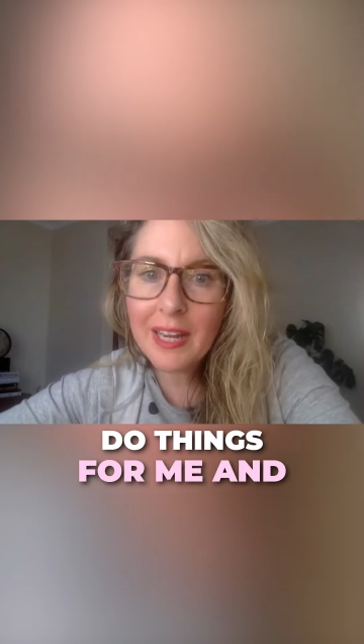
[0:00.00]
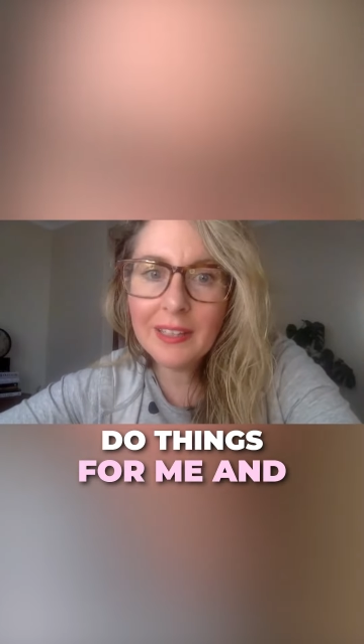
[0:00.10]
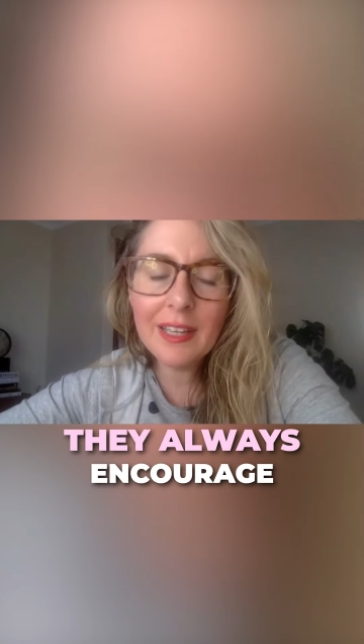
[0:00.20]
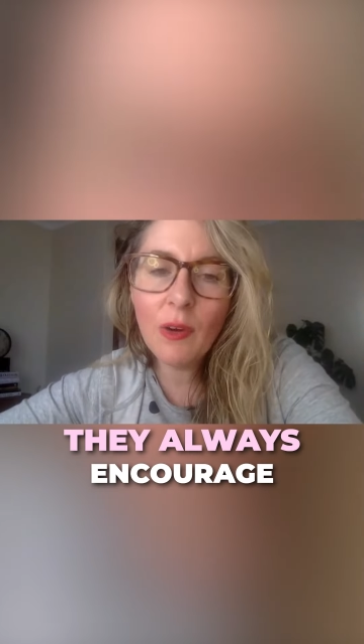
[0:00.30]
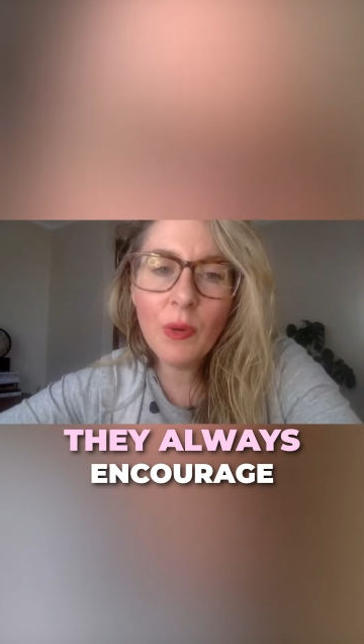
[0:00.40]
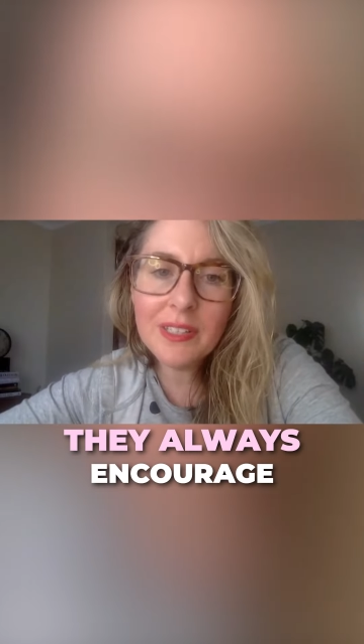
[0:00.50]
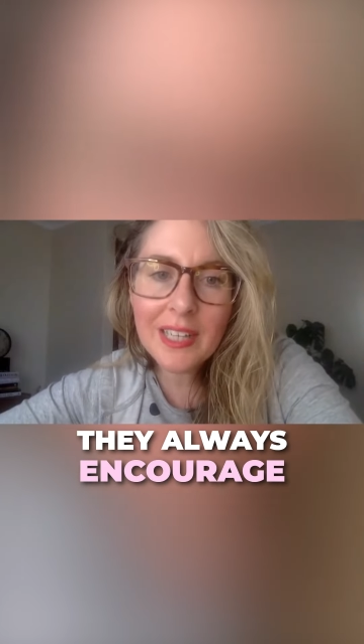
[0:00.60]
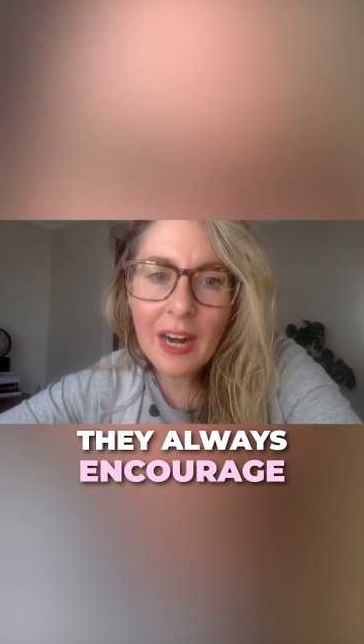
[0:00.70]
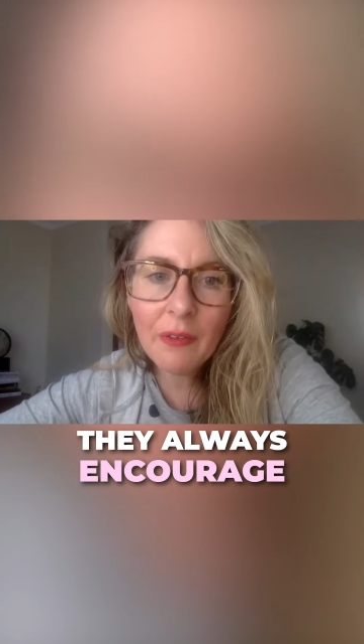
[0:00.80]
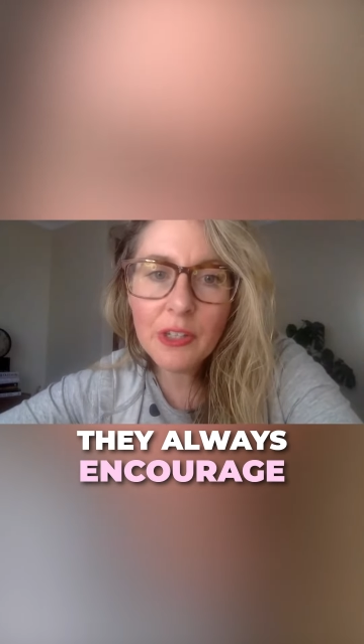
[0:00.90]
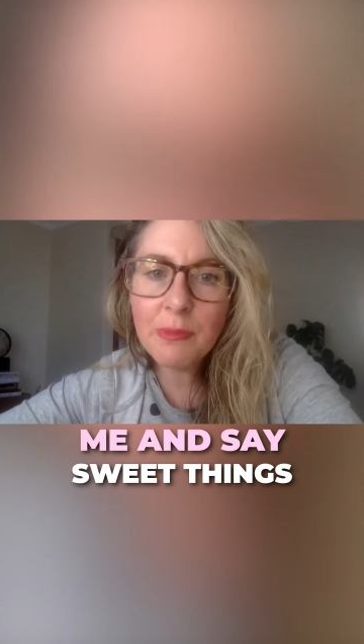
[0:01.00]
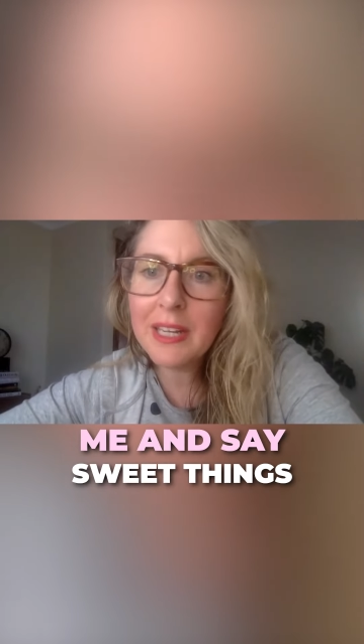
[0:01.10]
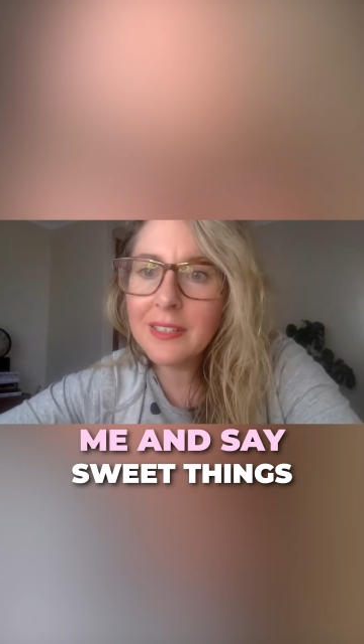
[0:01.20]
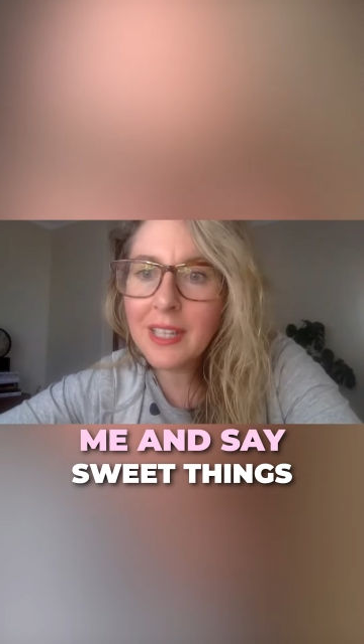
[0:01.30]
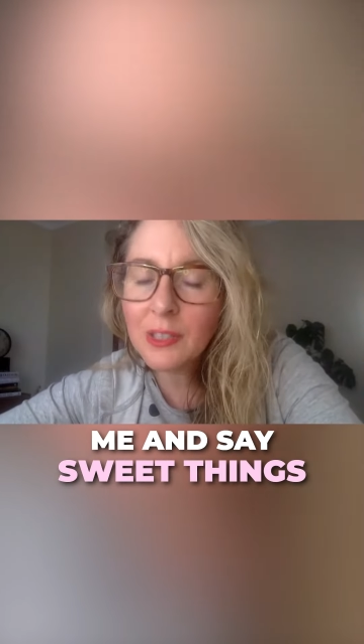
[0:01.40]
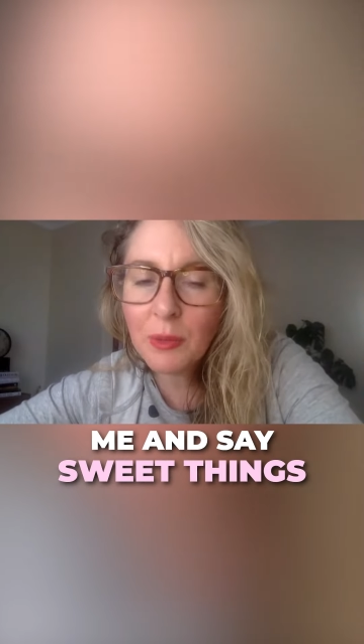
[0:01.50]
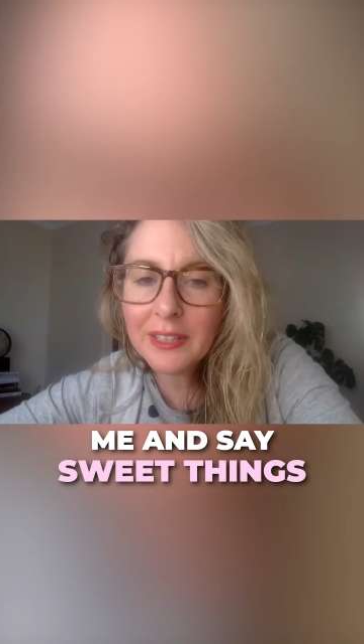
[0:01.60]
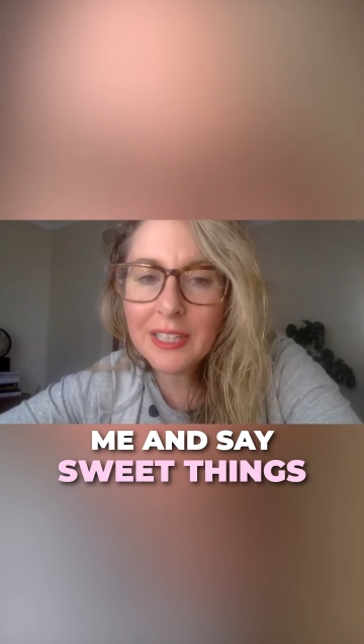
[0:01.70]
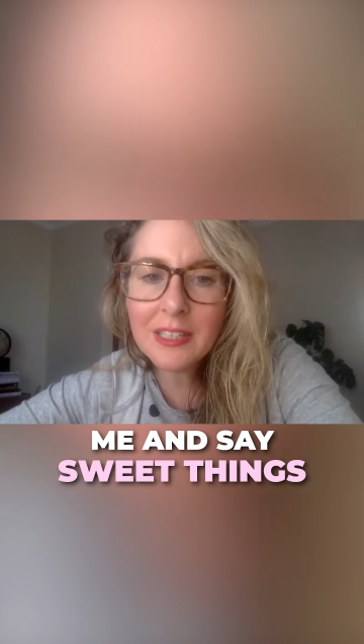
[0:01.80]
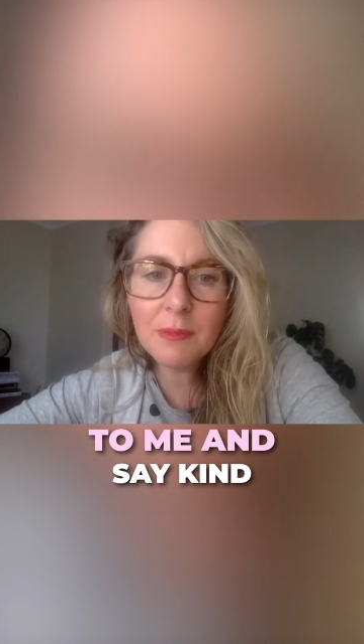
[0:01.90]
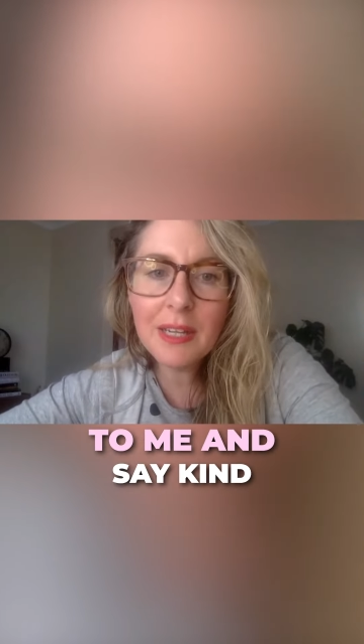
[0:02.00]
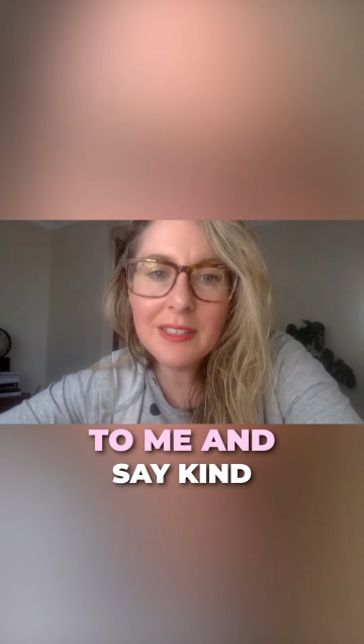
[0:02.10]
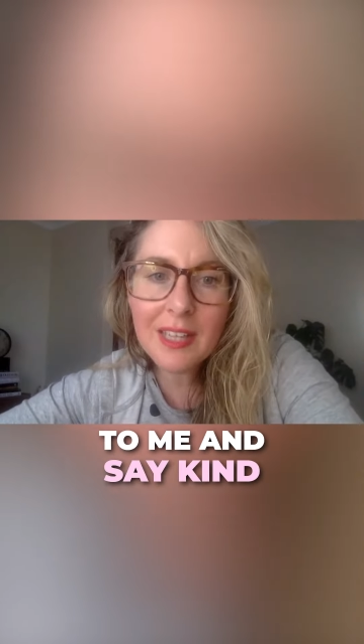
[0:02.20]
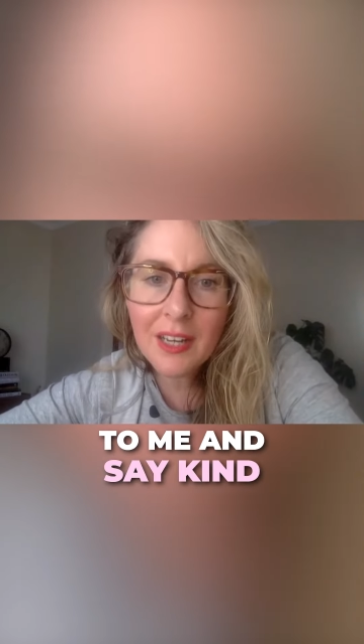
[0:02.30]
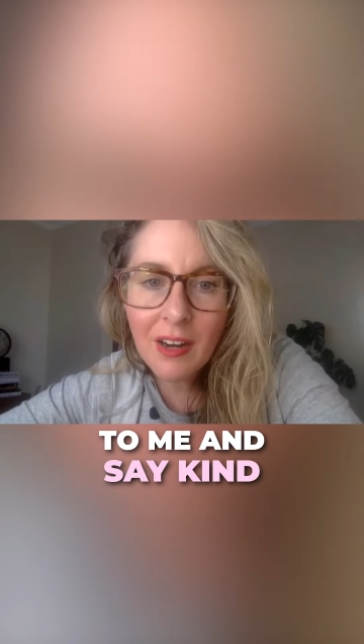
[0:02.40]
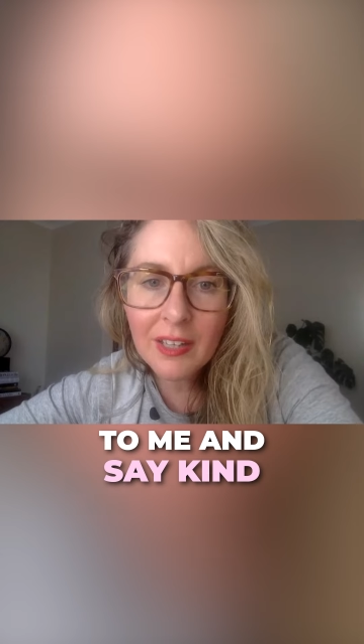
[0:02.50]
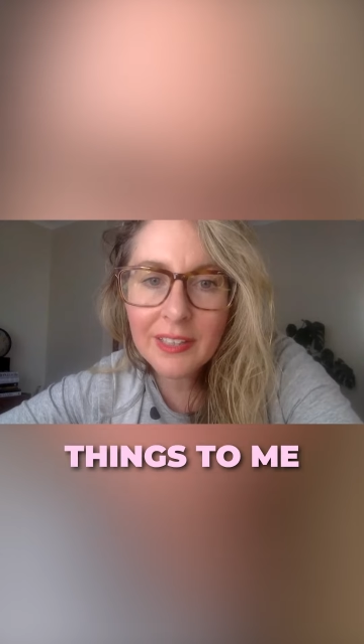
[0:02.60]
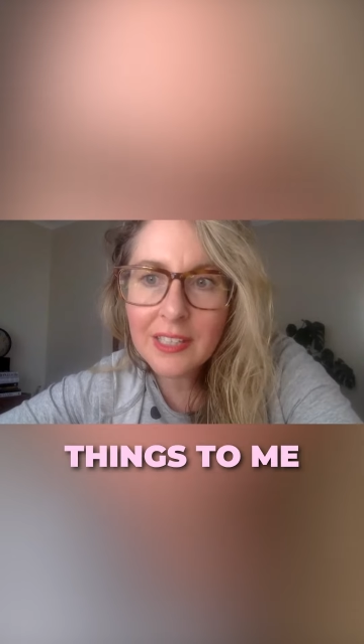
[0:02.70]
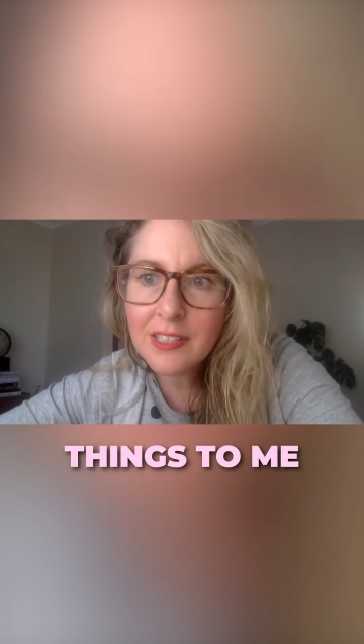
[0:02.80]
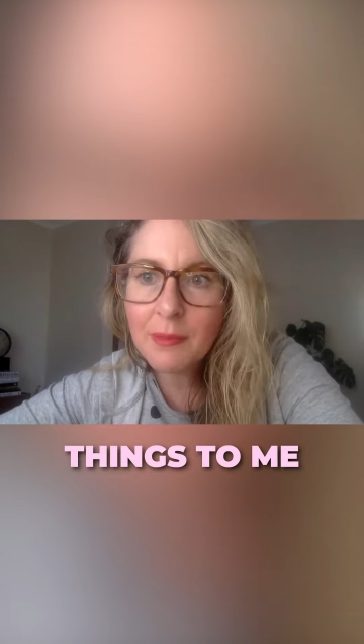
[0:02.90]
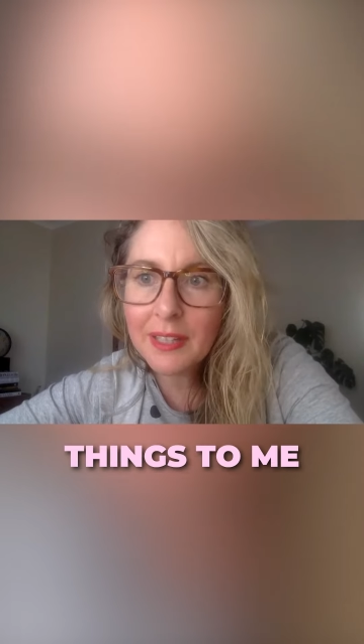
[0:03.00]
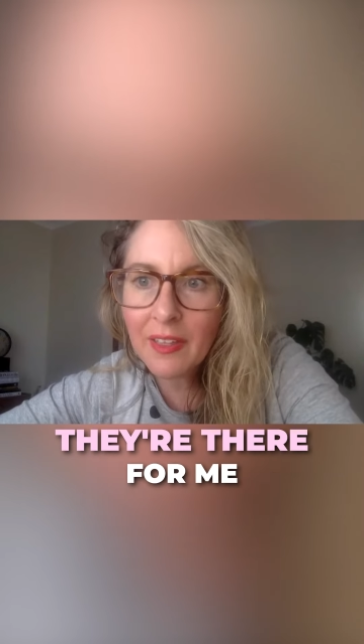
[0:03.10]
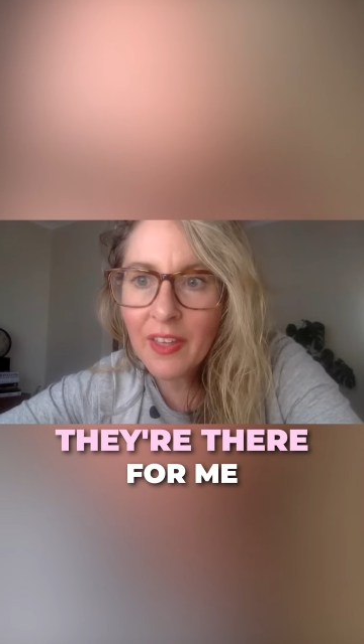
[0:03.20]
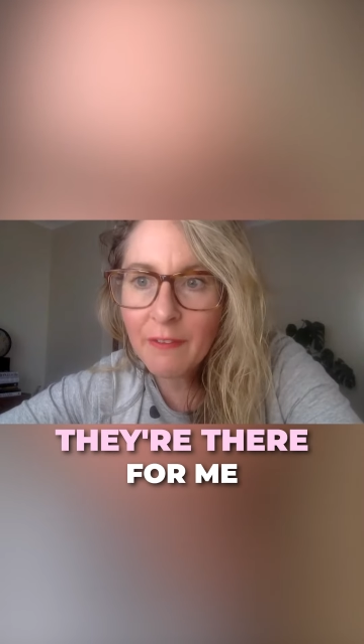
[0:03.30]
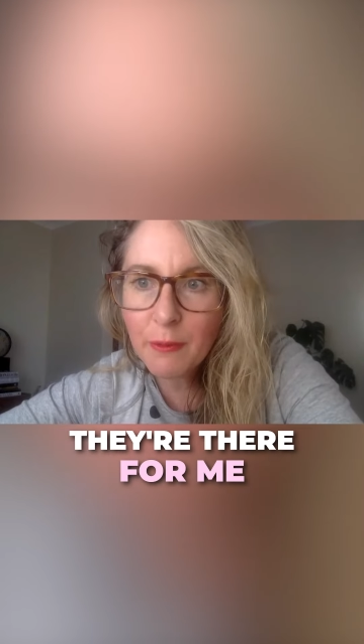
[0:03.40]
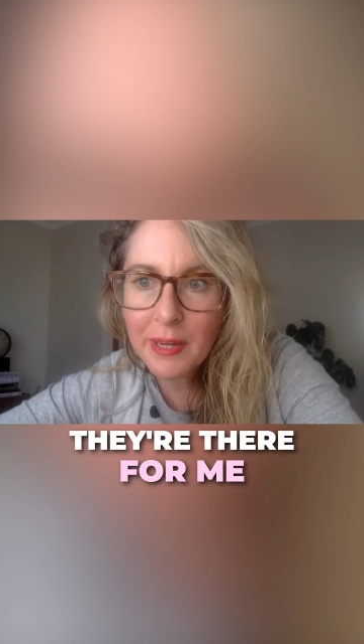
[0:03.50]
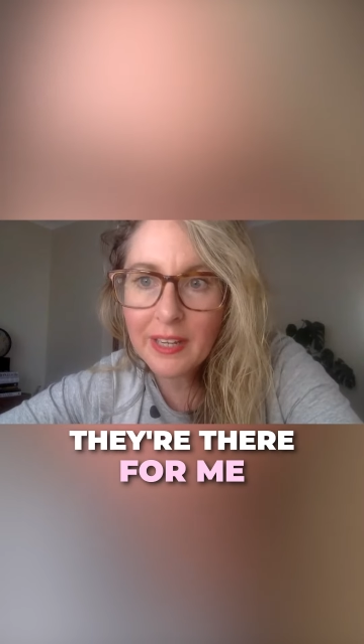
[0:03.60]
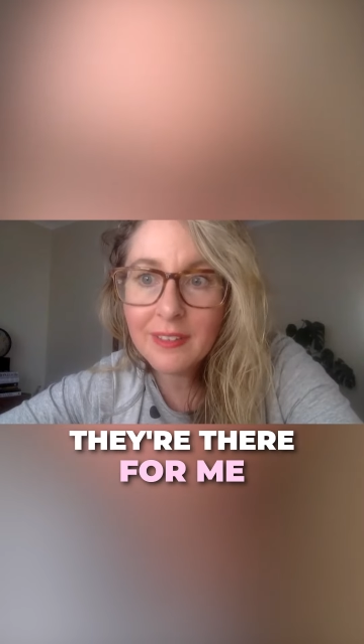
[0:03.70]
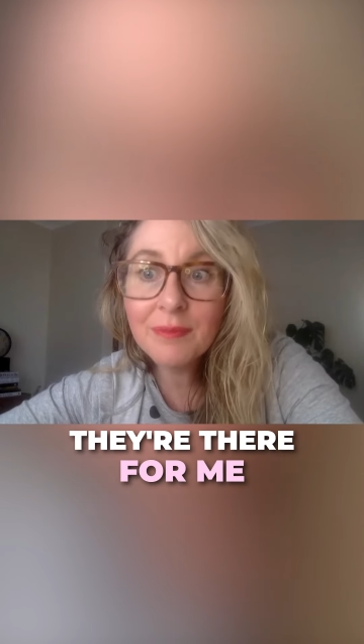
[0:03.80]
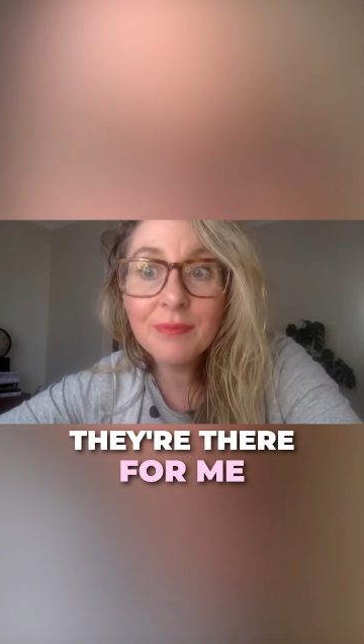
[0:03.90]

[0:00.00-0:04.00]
And they always encourage me and say sweet things to me and say kind things to me. They're there for me.